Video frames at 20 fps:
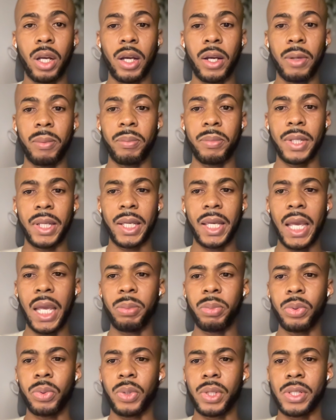They
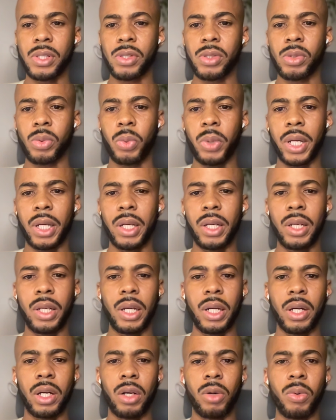came to us when
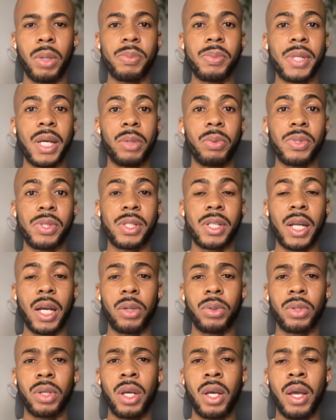their website was
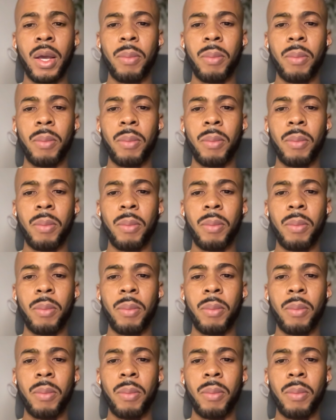down.